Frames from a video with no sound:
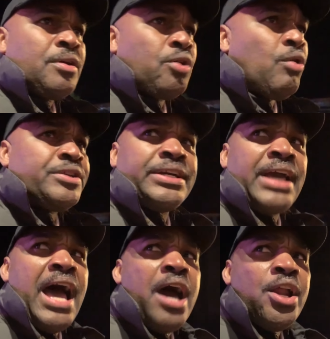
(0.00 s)
glory to
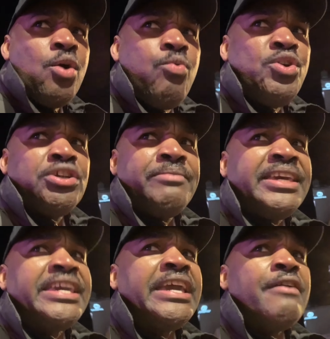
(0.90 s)
God, we should be
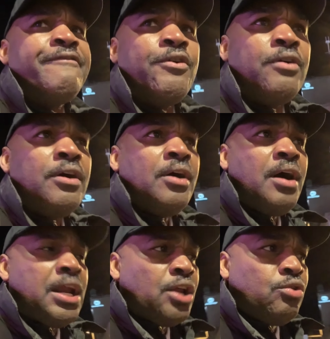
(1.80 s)
careful,
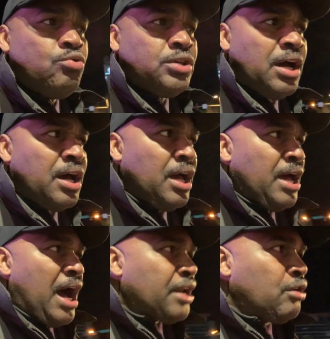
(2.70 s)
hallelujah,
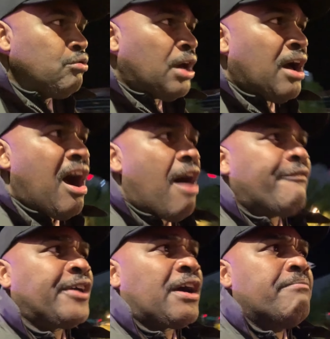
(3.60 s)
hallelujah, of
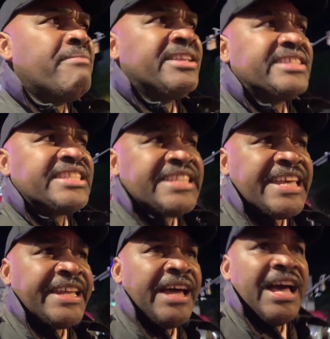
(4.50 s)
committing
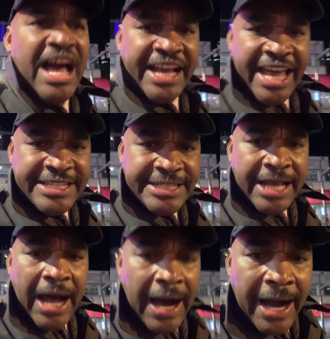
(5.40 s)
sin against
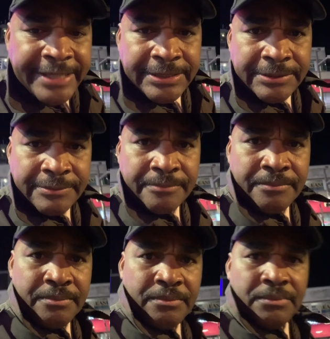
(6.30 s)
God.
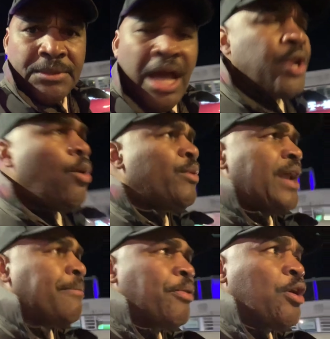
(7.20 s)
I know we're
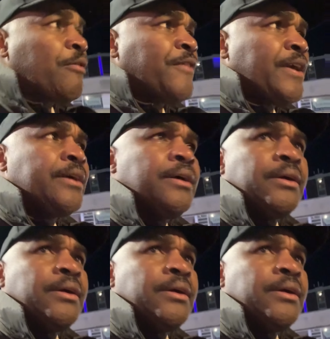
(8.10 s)
not perfect,